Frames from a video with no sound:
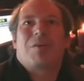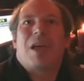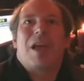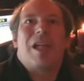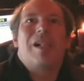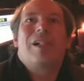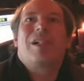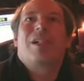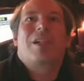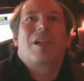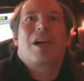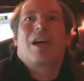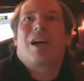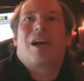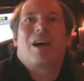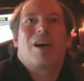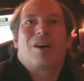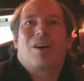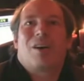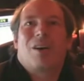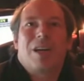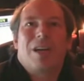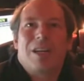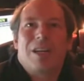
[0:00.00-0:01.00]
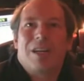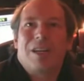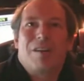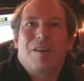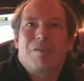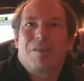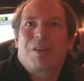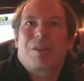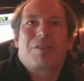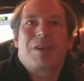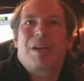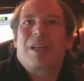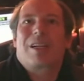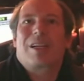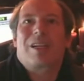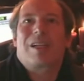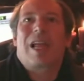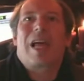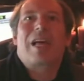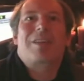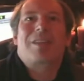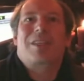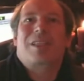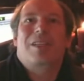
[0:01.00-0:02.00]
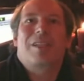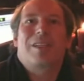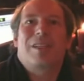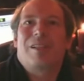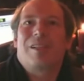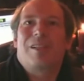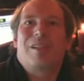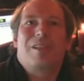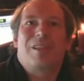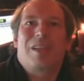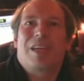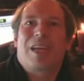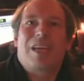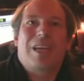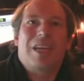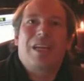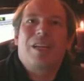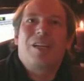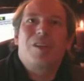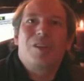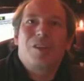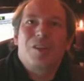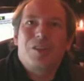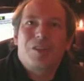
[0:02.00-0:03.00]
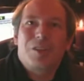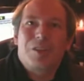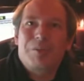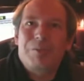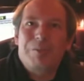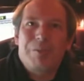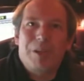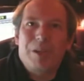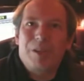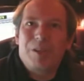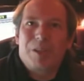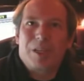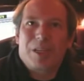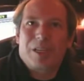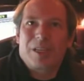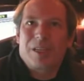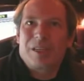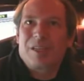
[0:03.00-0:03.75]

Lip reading: Elgar or any of the great classical English music,